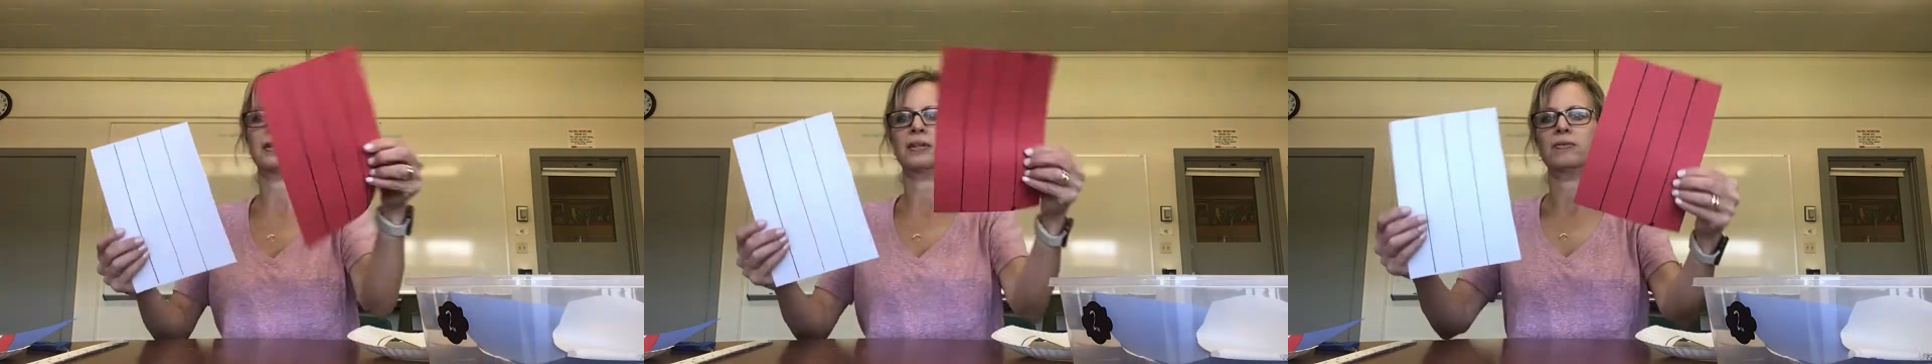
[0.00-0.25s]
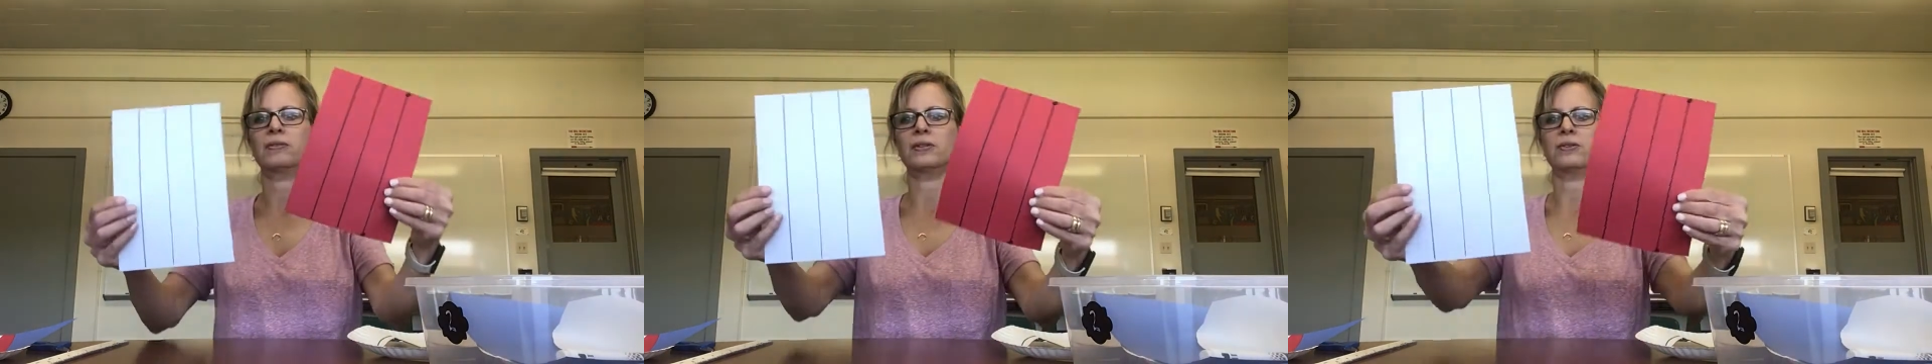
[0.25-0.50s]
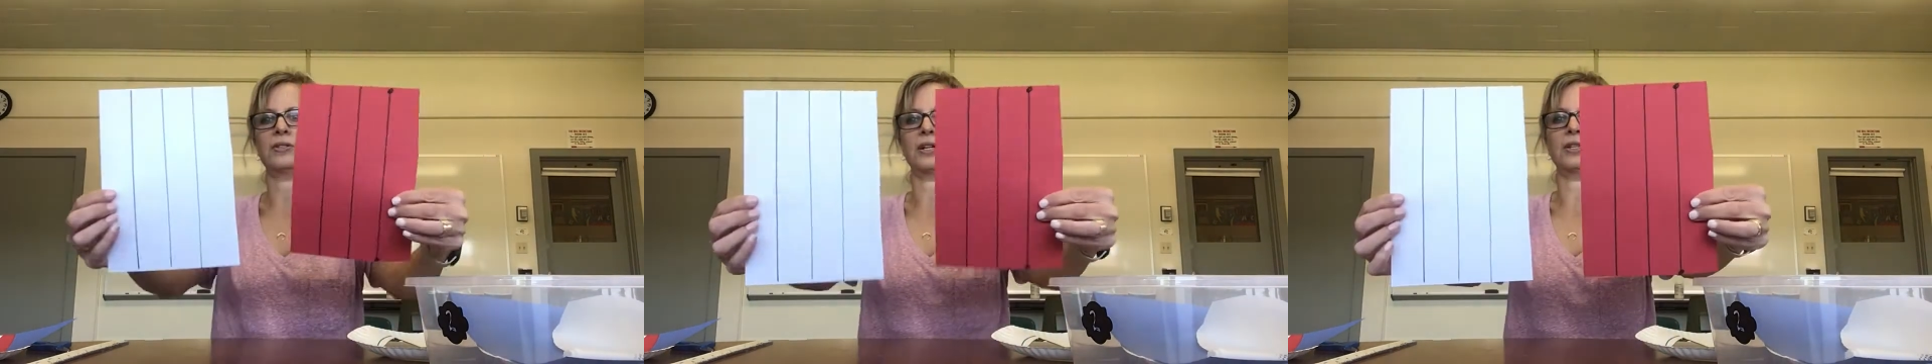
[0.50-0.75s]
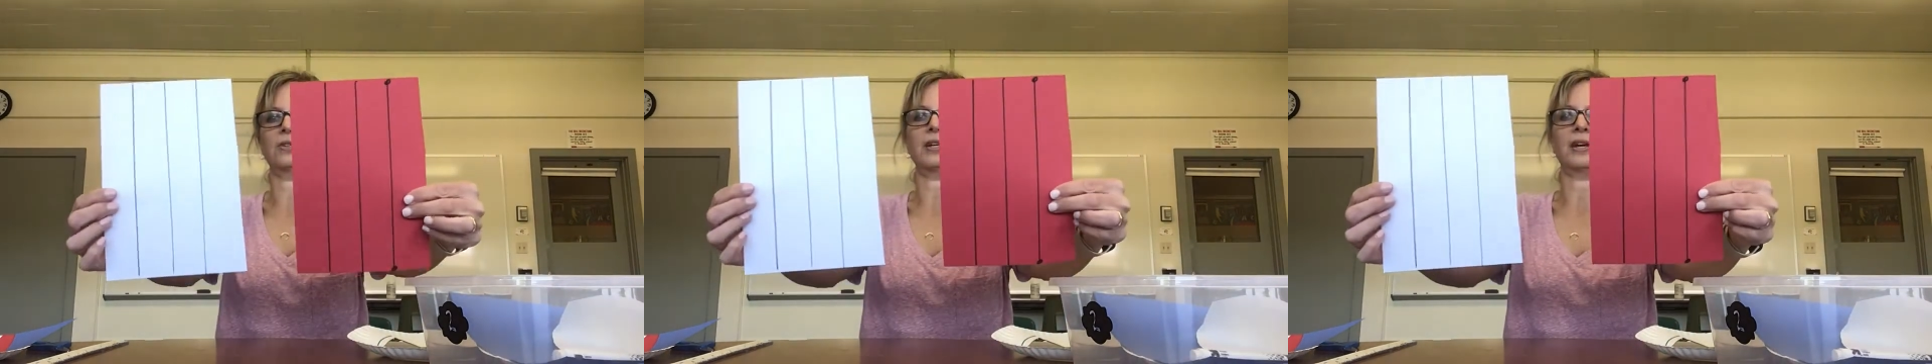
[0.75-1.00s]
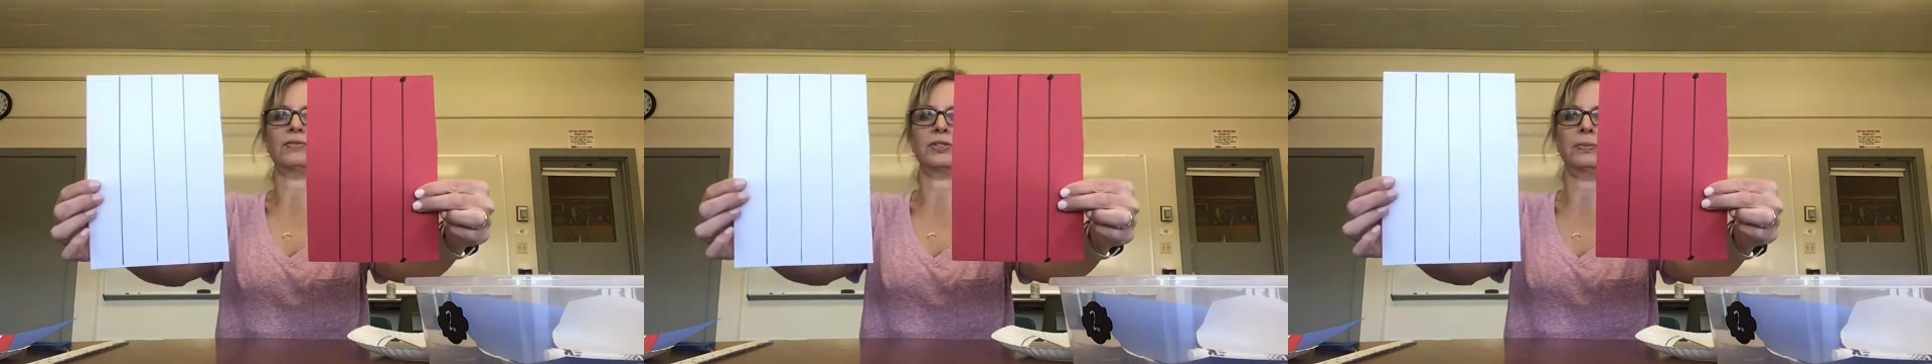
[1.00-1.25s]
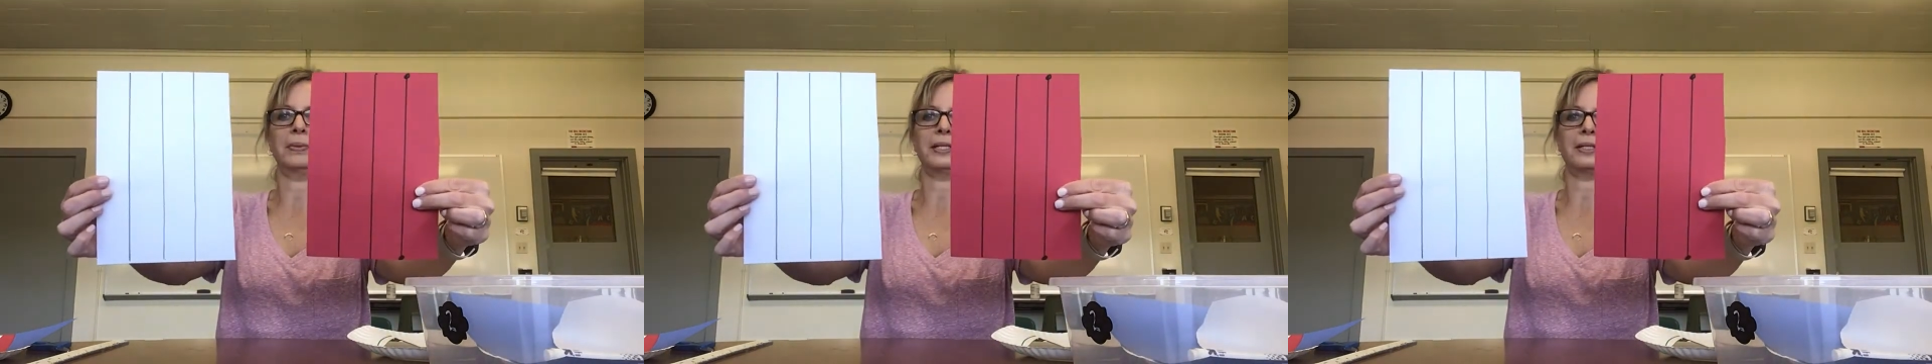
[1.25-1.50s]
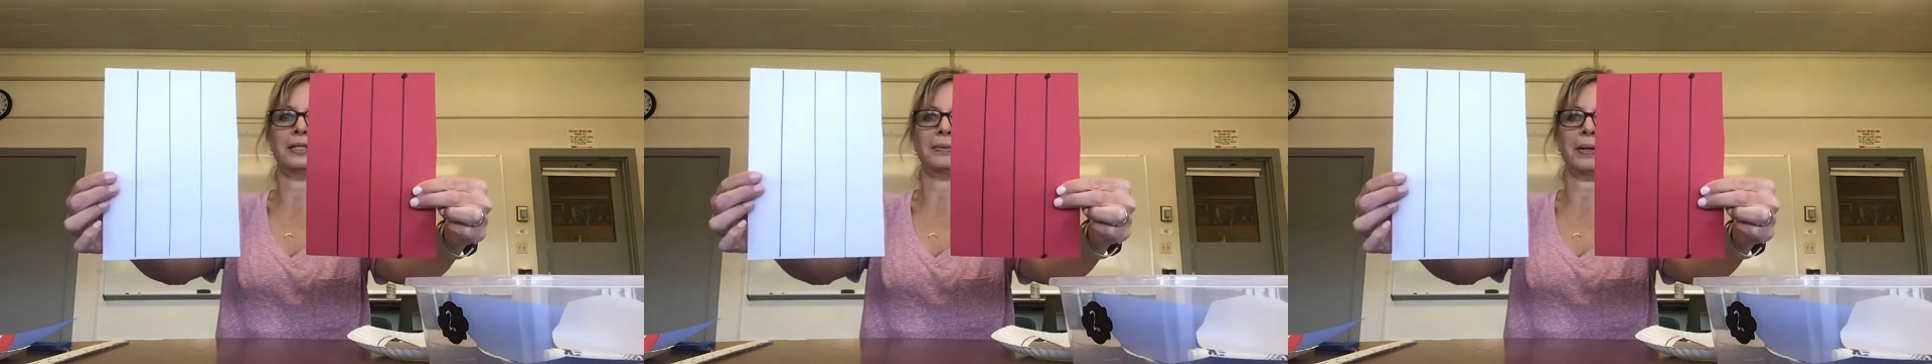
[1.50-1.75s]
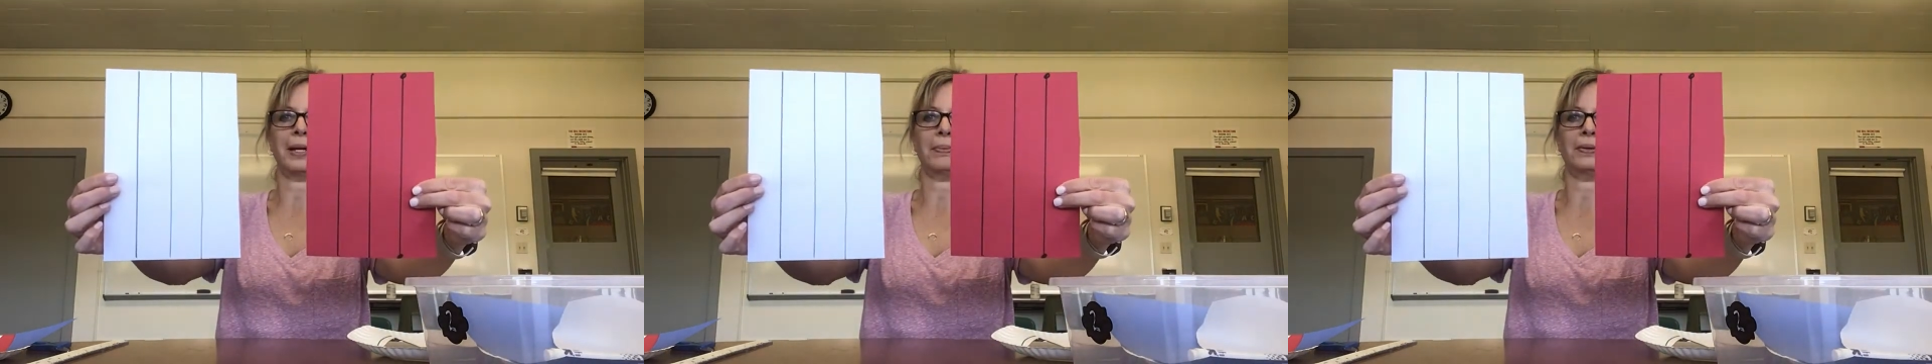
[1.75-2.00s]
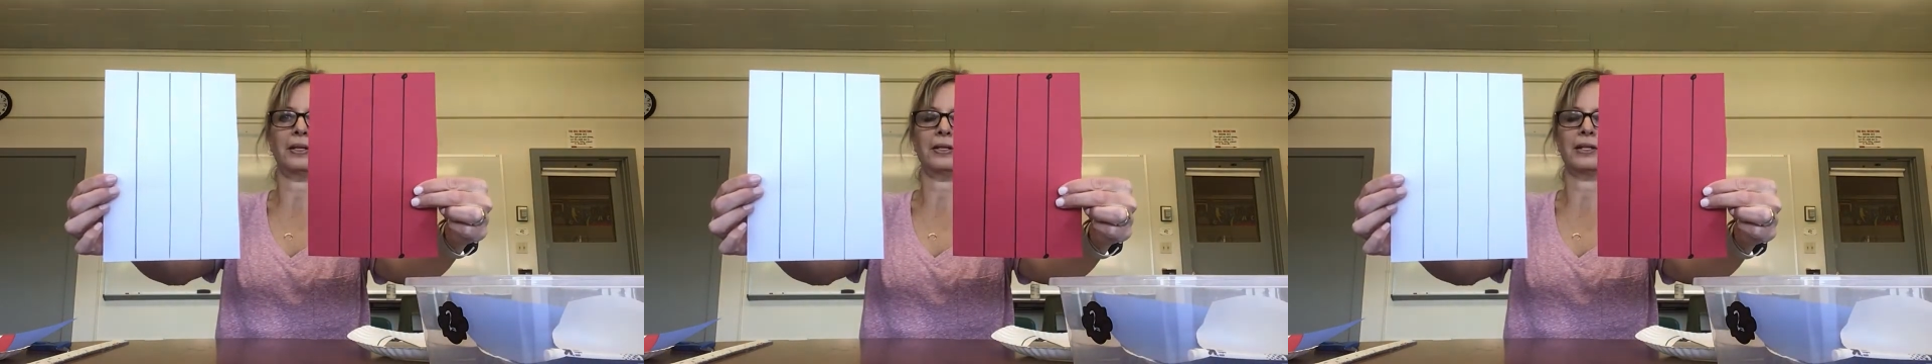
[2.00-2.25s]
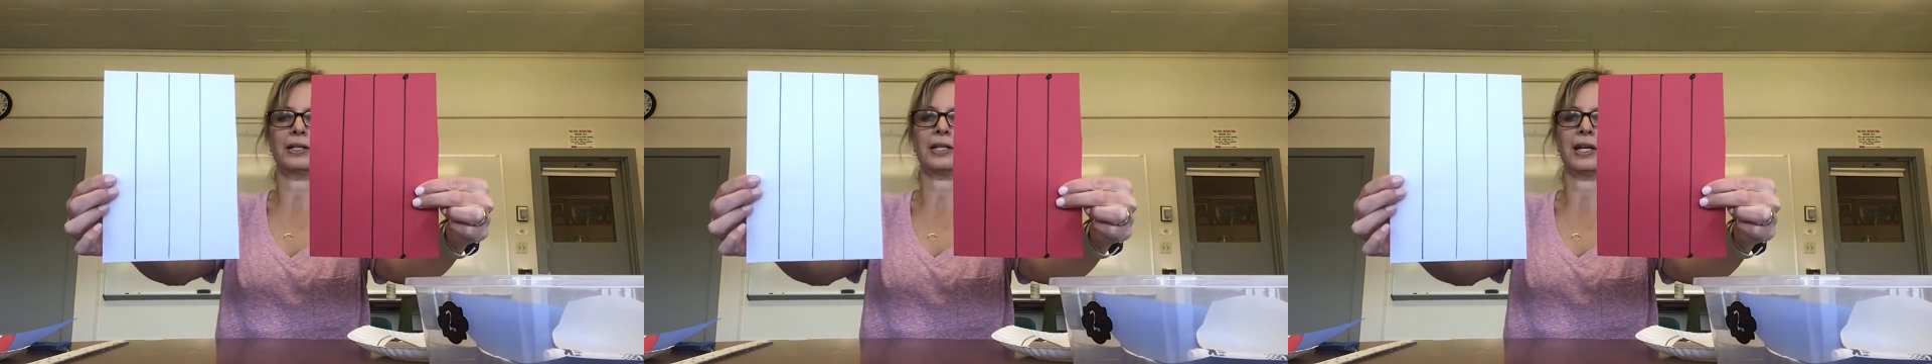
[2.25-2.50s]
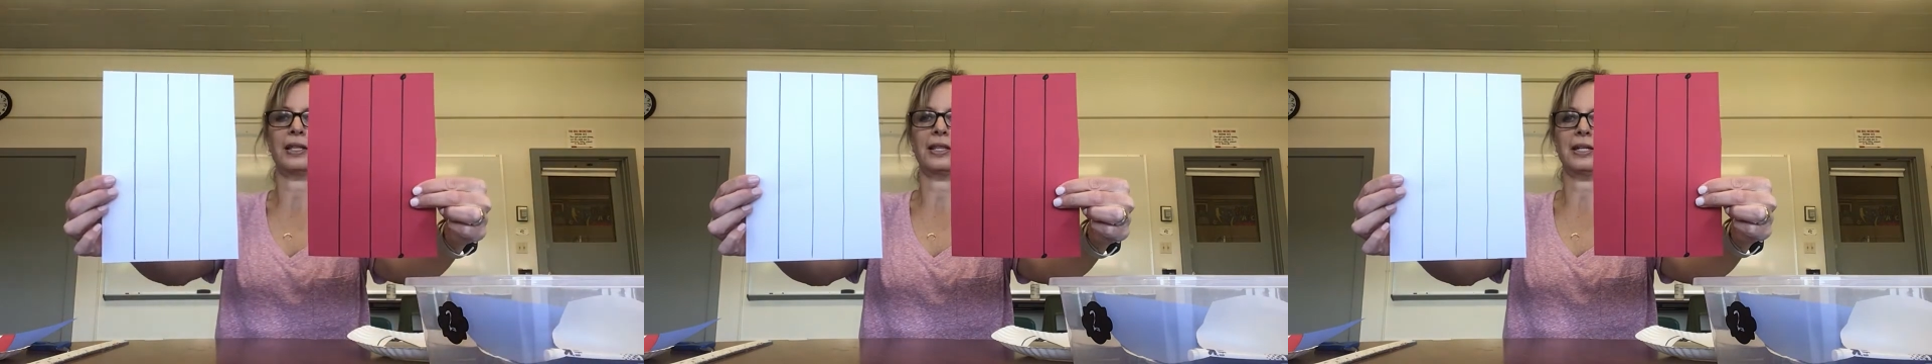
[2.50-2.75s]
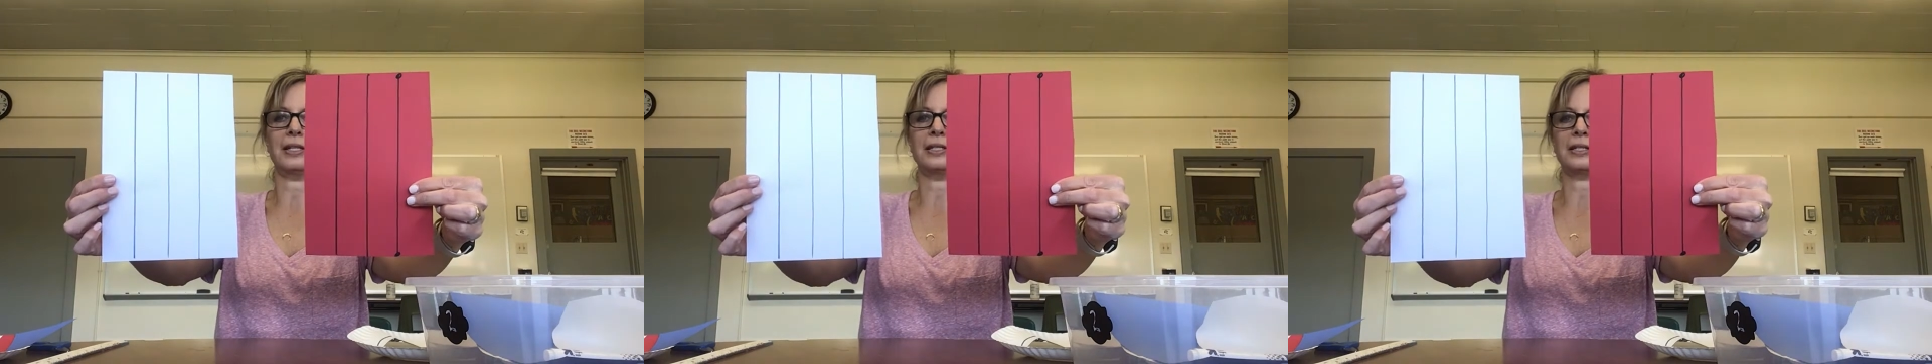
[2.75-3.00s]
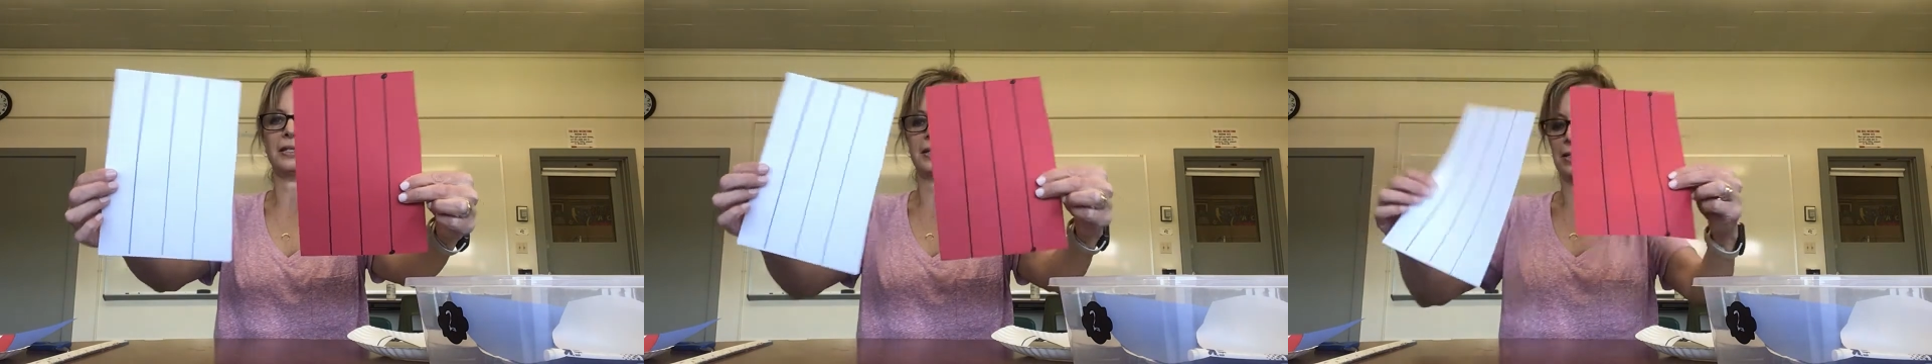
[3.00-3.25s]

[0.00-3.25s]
When you're done, you'll have 2 pieces of paper that look like this.